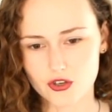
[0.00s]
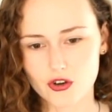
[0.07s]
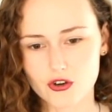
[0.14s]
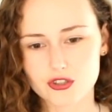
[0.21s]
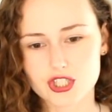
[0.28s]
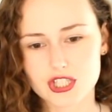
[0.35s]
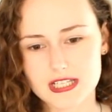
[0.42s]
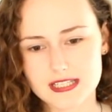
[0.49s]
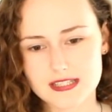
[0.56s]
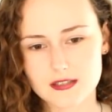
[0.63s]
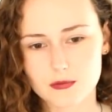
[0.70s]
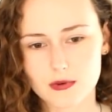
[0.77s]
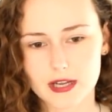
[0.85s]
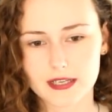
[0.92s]
No, she's
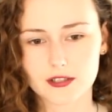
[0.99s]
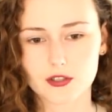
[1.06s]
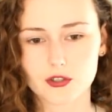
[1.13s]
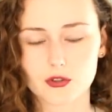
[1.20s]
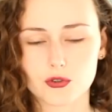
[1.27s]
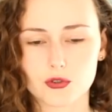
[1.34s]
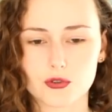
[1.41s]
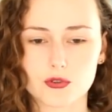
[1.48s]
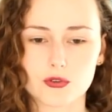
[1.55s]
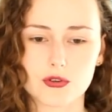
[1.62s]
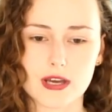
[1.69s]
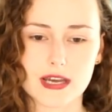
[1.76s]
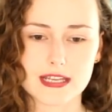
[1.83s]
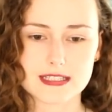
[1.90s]
the one who
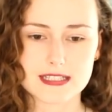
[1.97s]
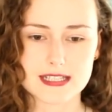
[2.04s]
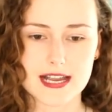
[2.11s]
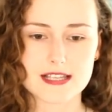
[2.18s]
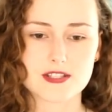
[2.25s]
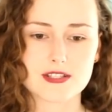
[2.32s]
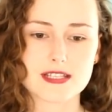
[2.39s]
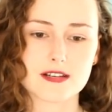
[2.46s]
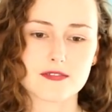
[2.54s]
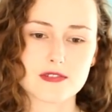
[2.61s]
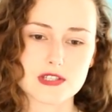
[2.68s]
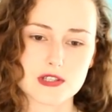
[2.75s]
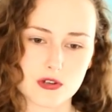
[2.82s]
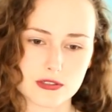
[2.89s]
disguised herself
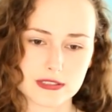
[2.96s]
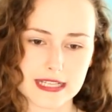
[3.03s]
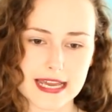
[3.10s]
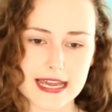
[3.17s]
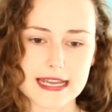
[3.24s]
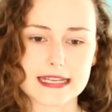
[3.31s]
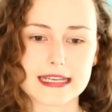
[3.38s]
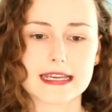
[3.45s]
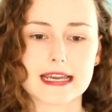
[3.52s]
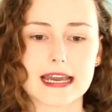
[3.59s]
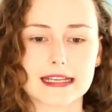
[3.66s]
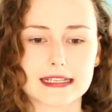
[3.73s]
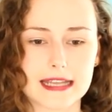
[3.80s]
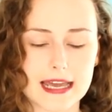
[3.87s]
as an old lady
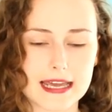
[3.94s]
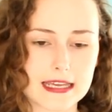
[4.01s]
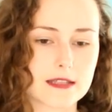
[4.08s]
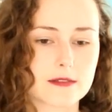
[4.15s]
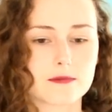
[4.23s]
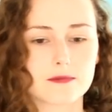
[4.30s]
and, like,